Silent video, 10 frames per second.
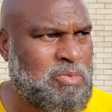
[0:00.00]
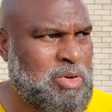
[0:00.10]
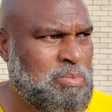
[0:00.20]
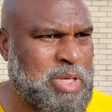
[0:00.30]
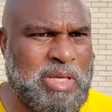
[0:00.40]

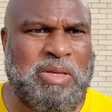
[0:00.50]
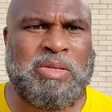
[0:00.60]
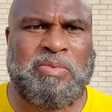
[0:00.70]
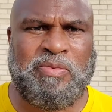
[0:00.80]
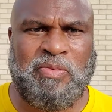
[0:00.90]
would be
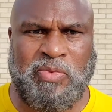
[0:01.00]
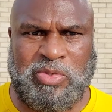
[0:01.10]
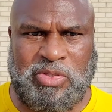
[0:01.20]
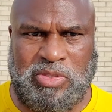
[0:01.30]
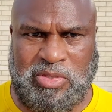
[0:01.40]

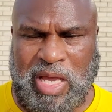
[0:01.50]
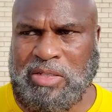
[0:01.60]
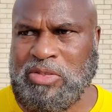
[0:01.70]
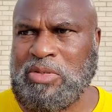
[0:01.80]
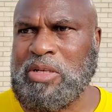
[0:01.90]

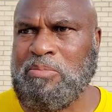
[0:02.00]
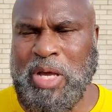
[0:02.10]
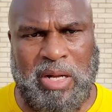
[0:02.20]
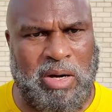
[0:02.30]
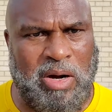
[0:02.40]
substantially
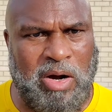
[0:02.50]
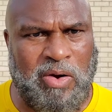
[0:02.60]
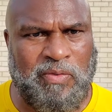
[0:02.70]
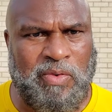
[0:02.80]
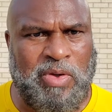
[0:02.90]
better
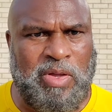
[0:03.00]
off